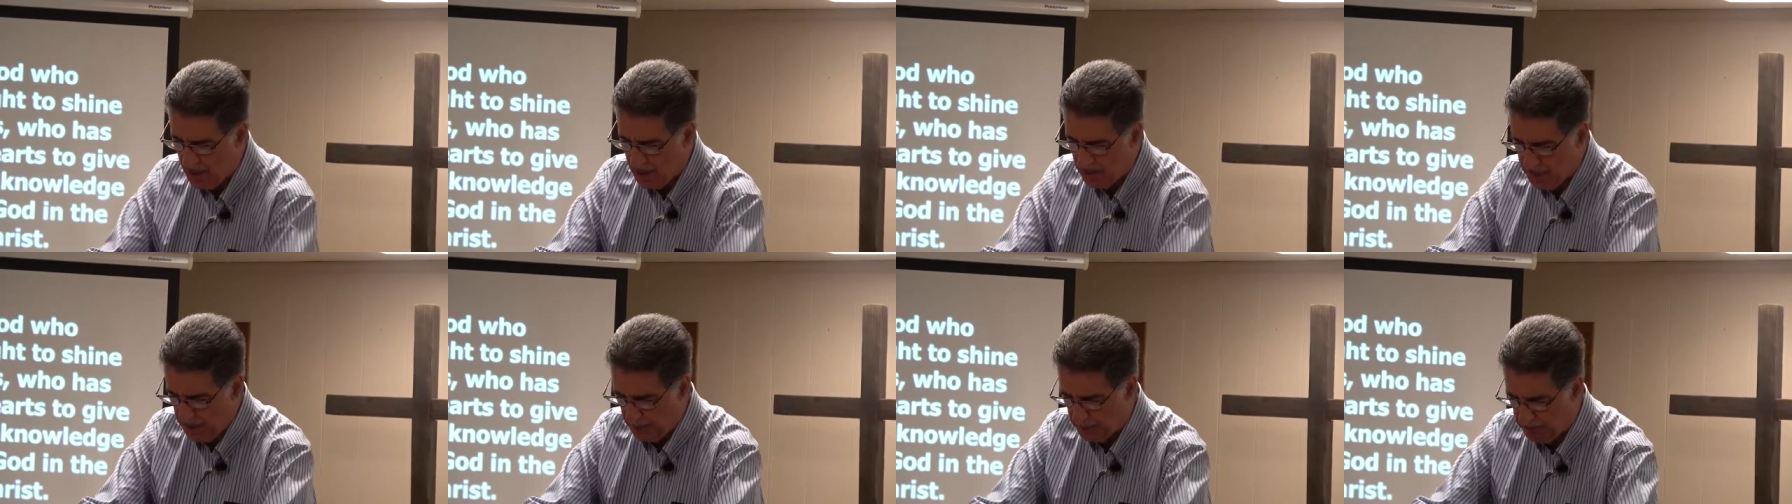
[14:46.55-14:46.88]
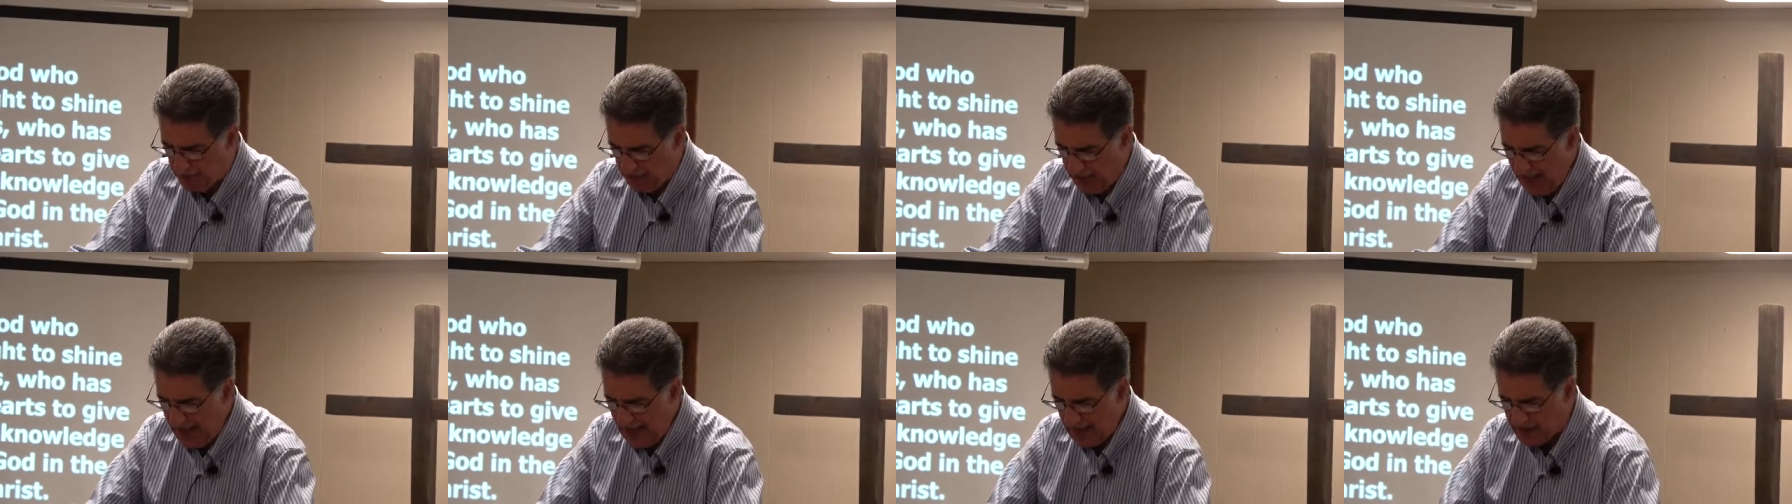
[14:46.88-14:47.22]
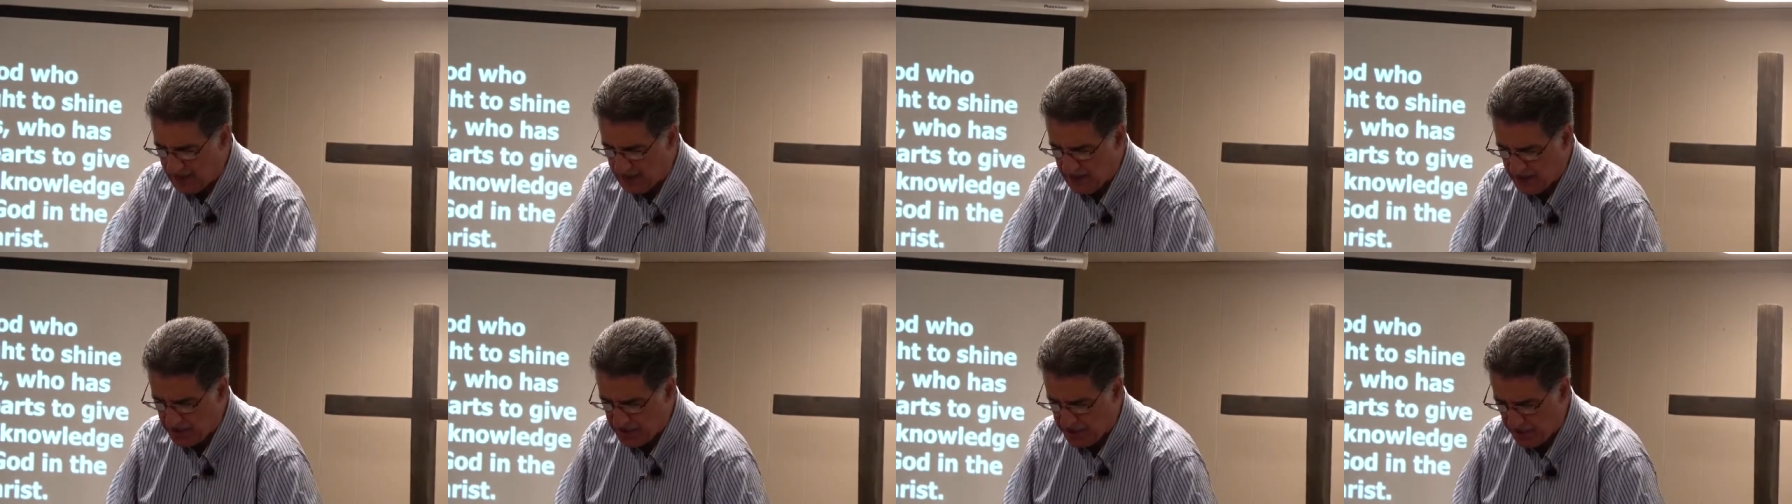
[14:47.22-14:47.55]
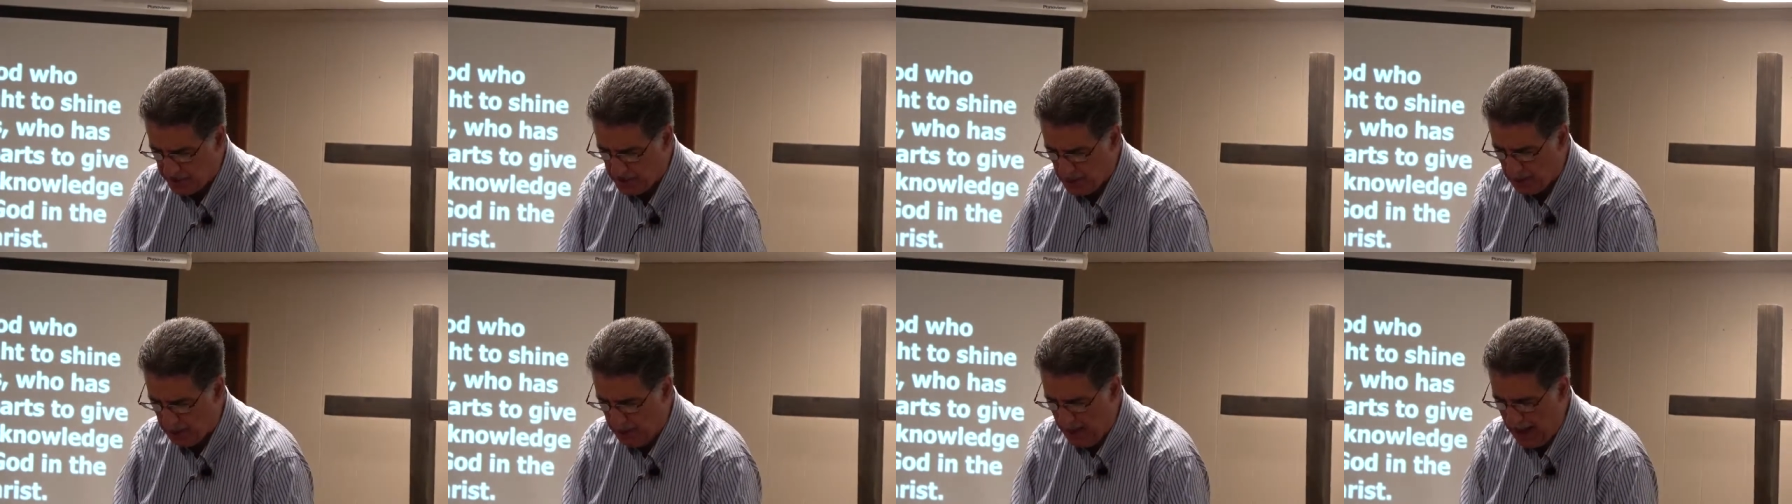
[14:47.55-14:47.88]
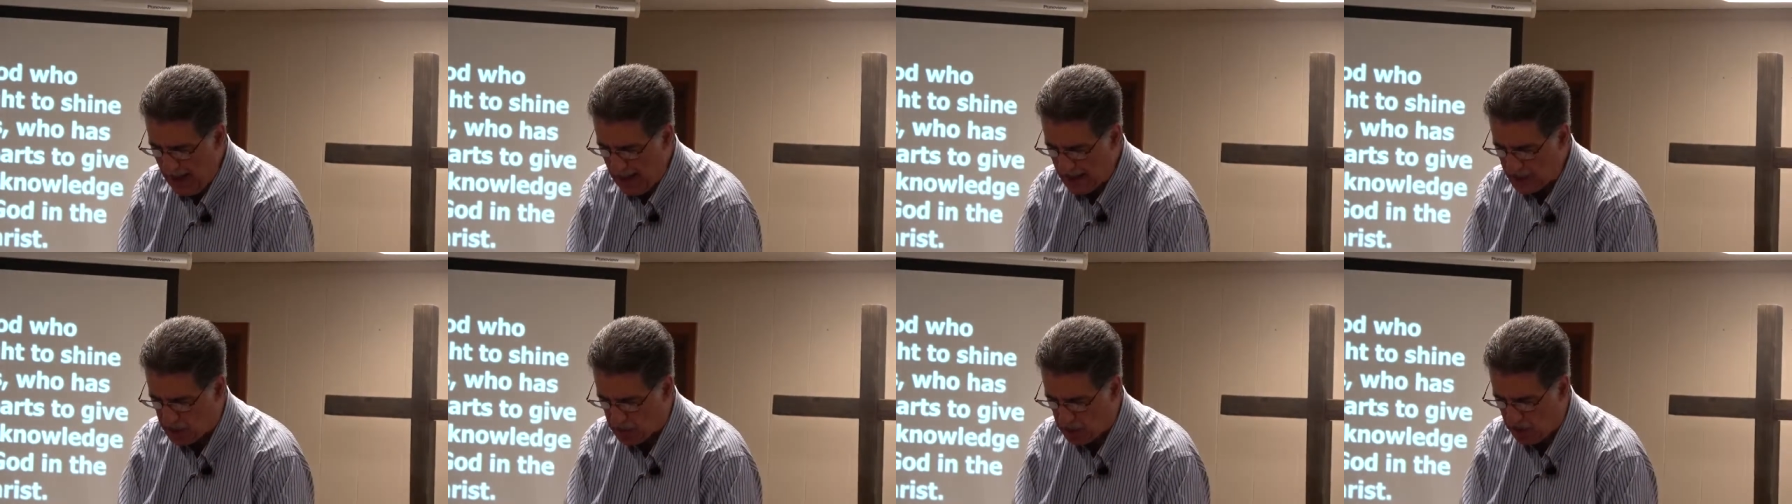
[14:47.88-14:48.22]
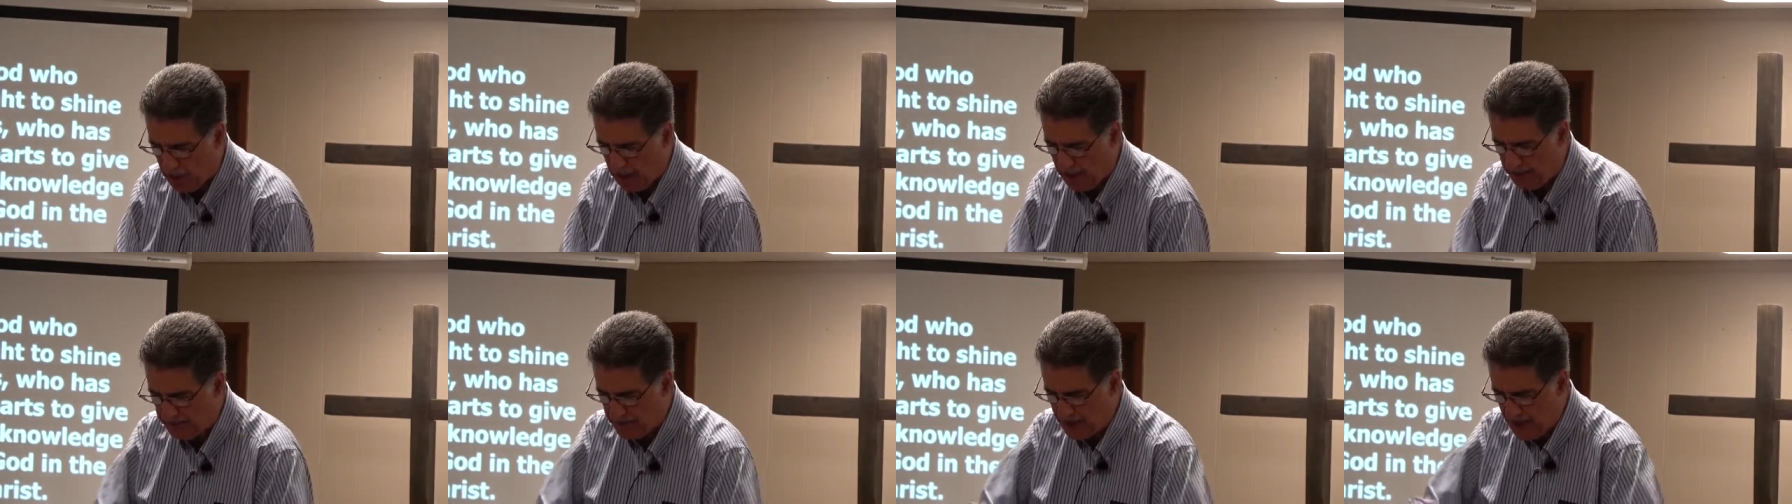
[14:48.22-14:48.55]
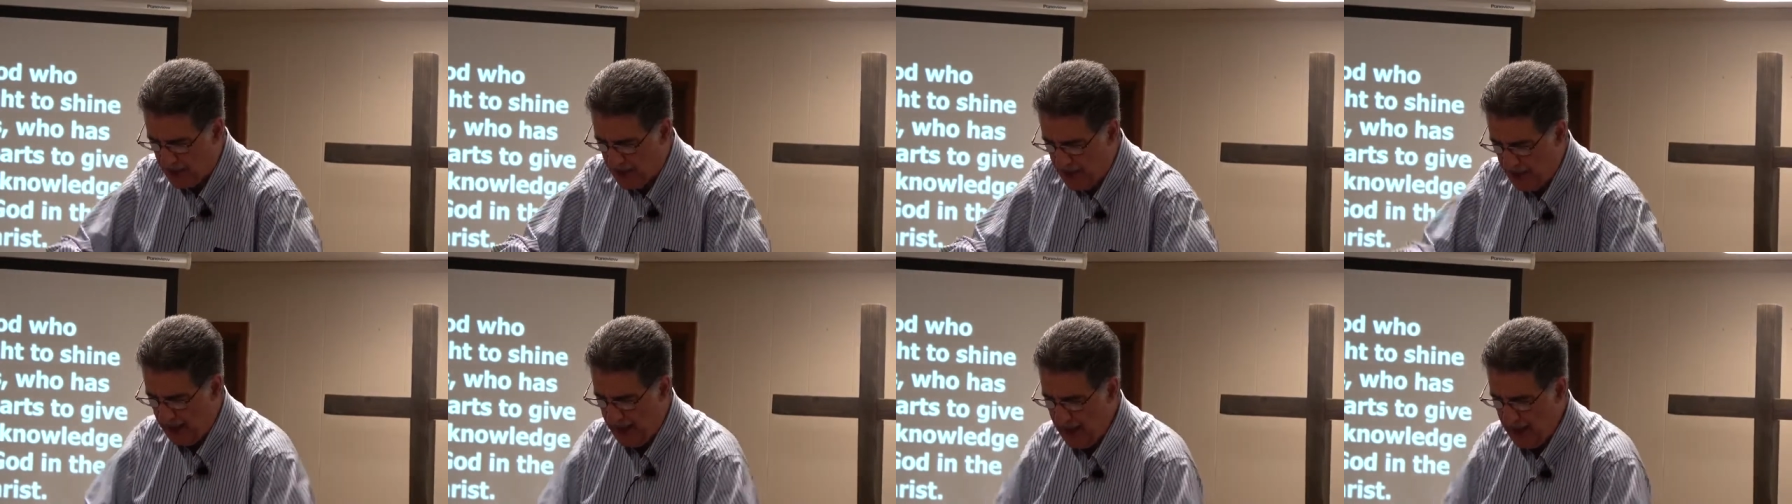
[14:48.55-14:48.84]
the blackness of the backdrop